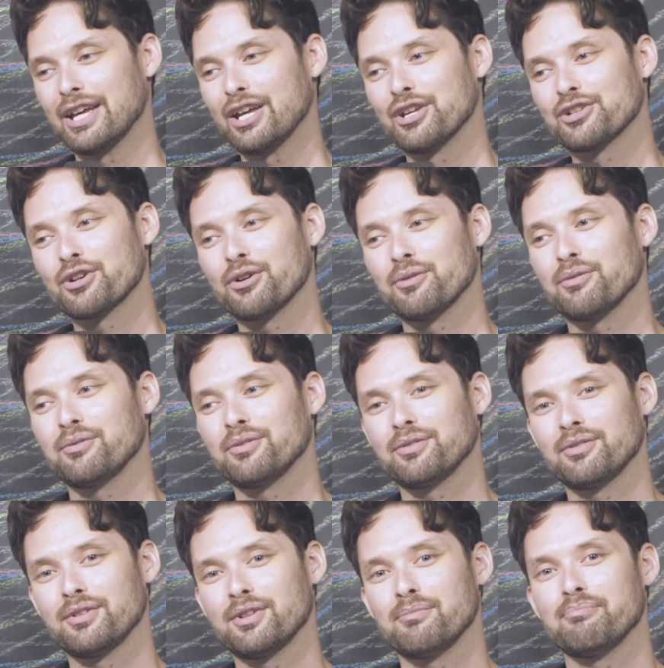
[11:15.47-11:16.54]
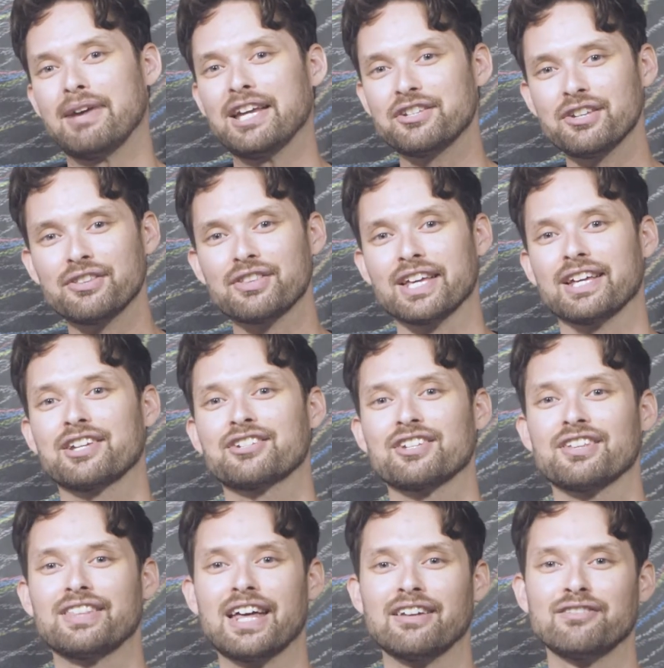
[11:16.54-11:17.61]
So Macy thinks
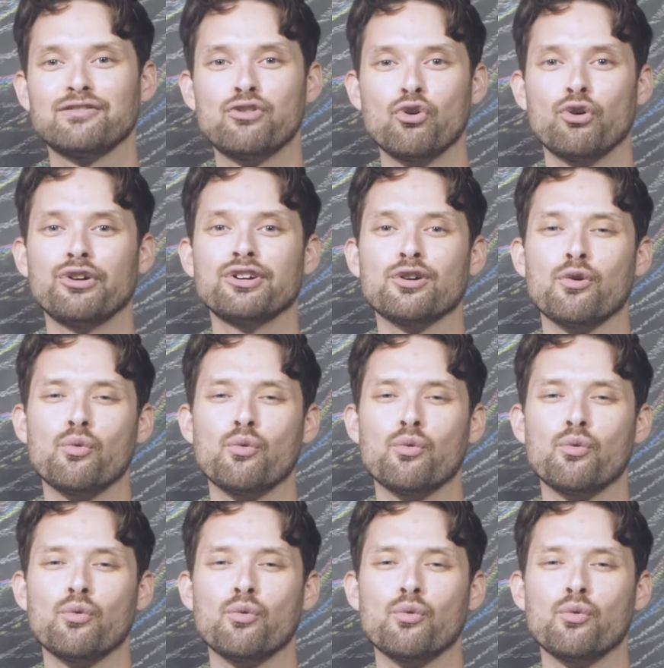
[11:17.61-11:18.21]
that Ford